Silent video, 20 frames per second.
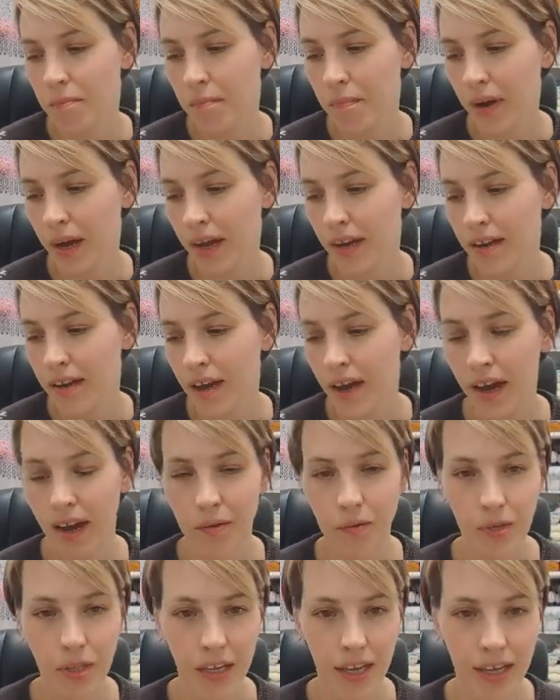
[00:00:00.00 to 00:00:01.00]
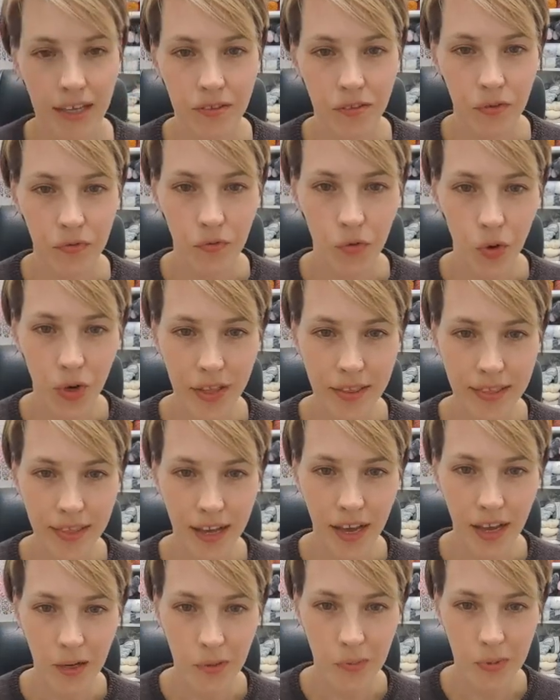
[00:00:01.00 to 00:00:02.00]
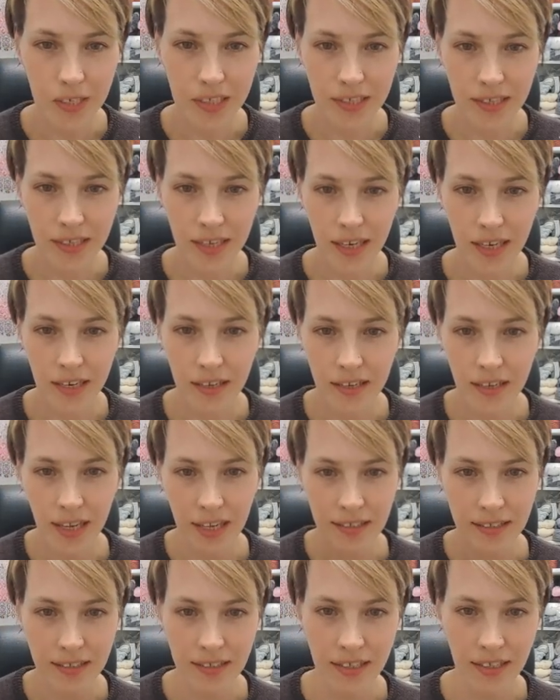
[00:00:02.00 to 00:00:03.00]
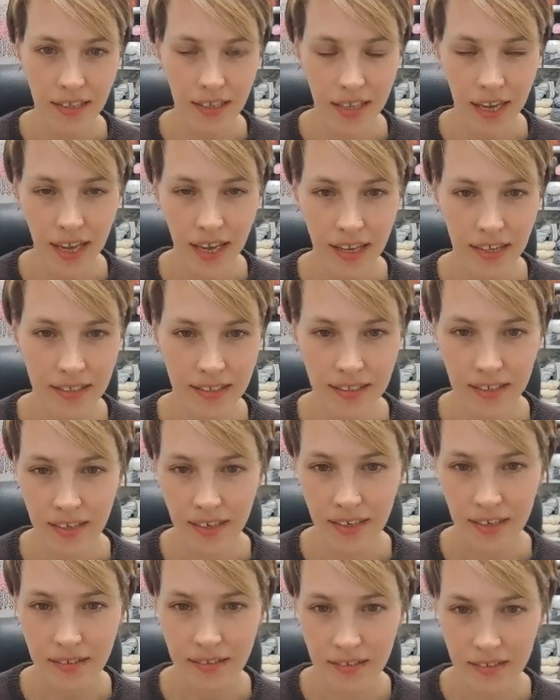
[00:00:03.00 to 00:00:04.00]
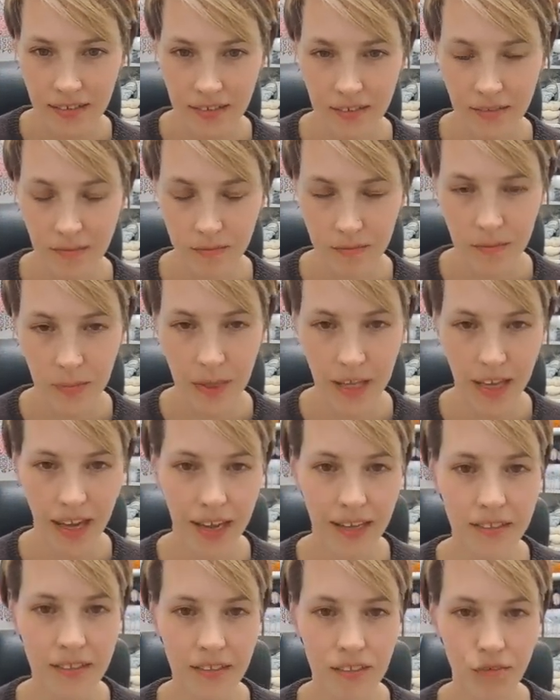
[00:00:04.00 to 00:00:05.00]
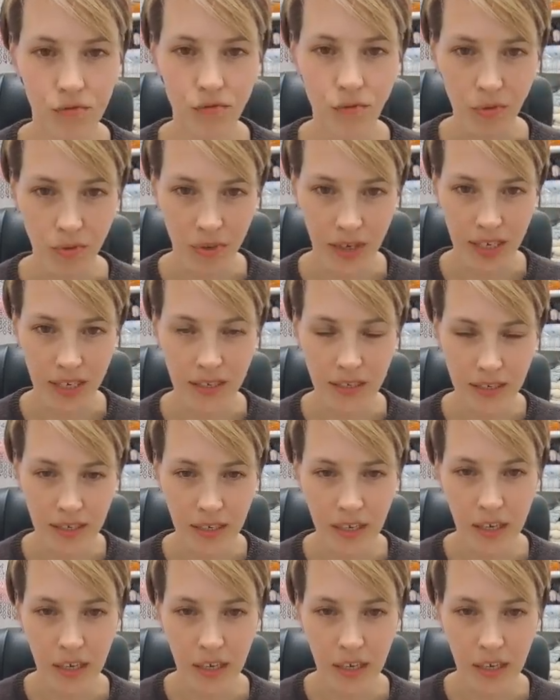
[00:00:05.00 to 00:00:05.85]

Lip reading: But I would like to avoid that, because then that's delays and plans ruined.